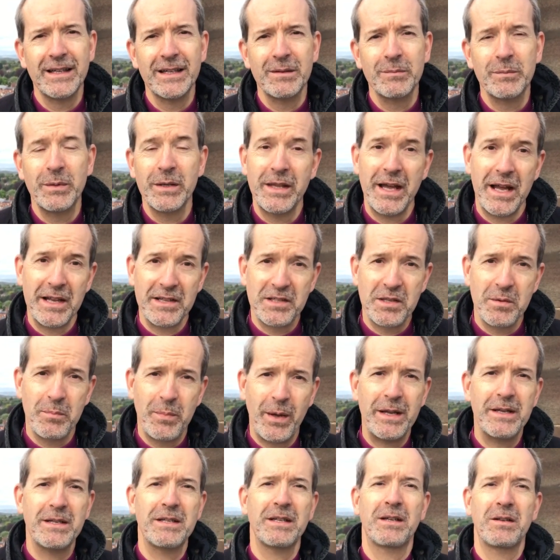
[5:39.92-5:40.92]
But that's the
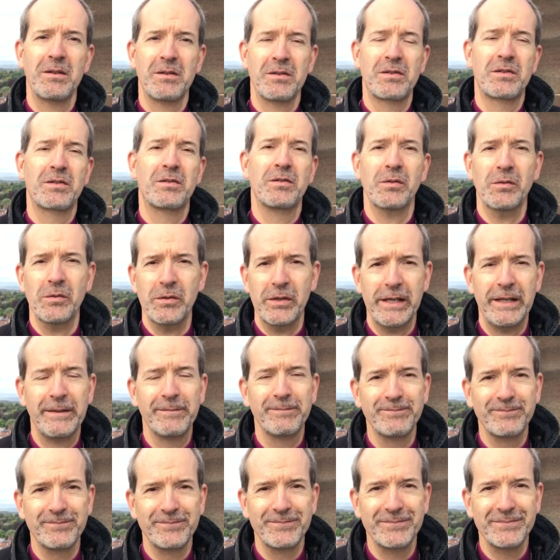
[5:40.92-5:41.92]
Pentecost story,
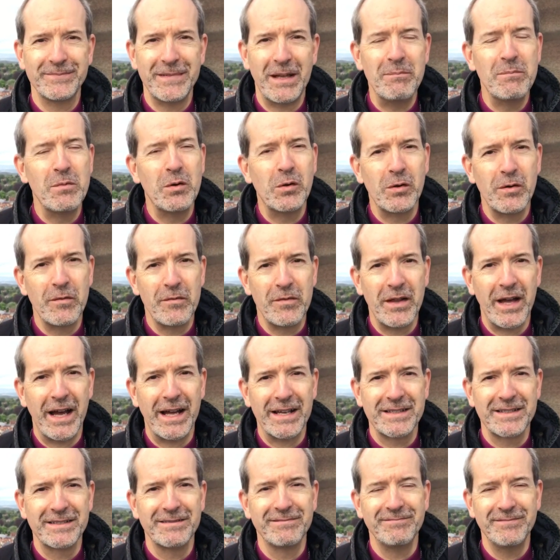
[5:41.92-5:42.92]
and more of
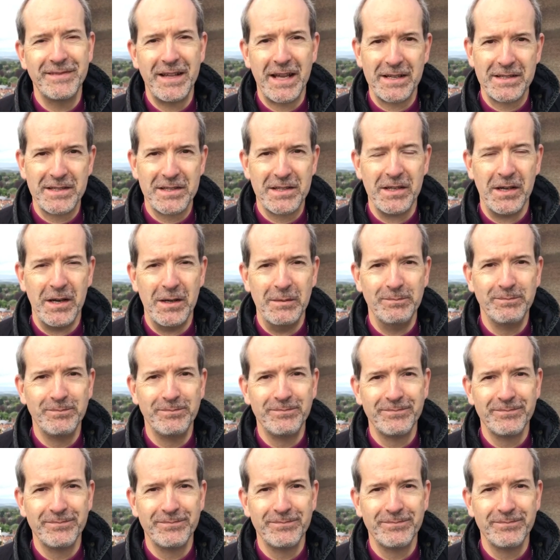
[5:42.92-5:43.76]
that next time.